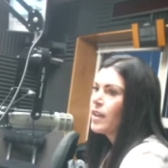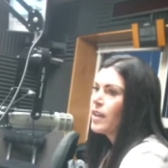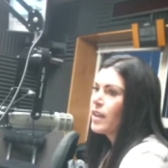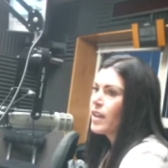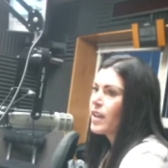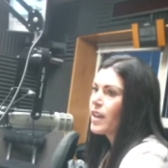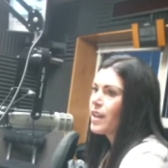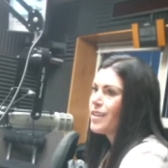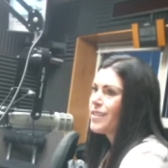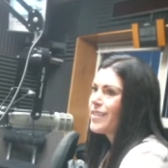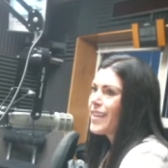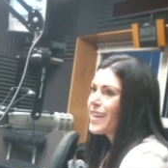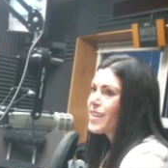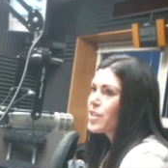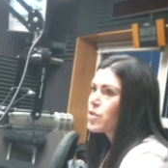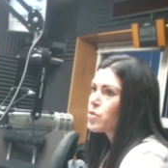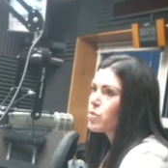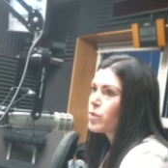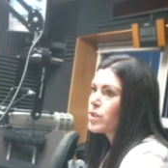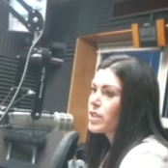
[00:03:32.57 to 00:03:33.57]
And that
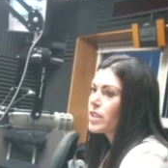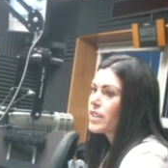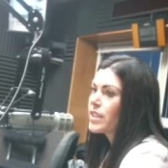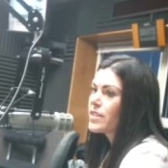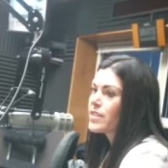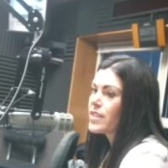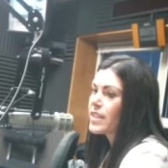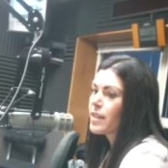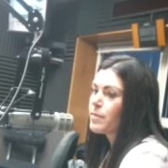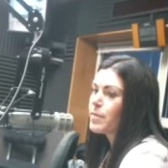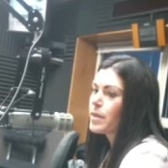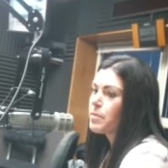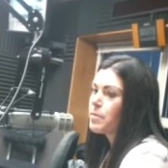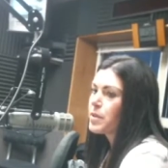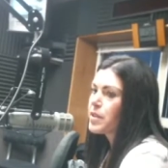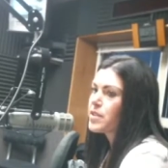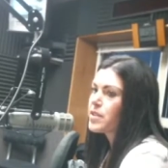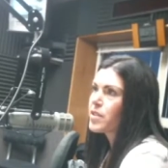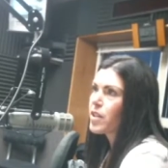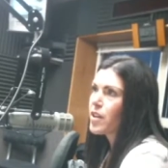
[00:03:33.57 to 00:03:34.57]
is really to get
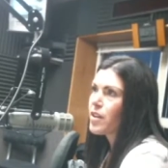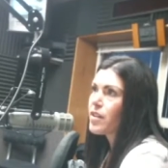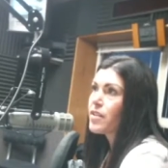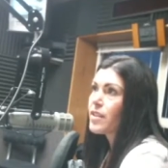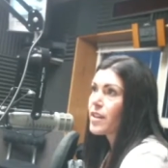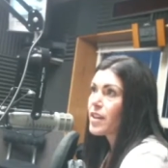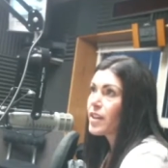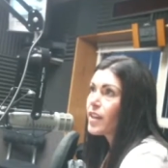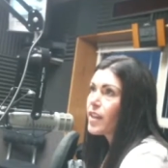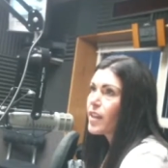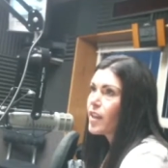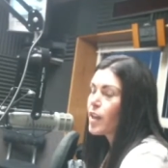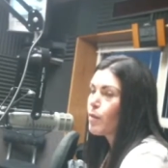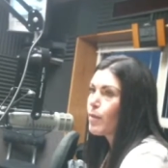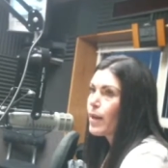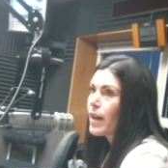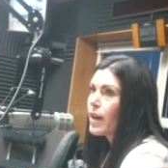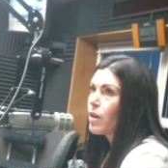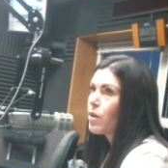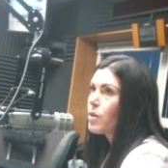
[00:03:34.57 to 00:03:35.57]
people to start thinking
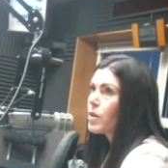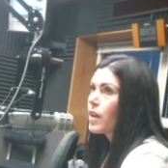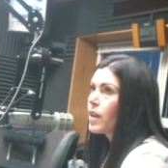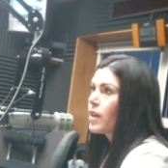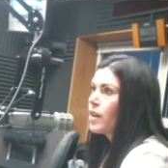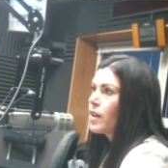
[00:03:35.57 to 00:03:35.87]
about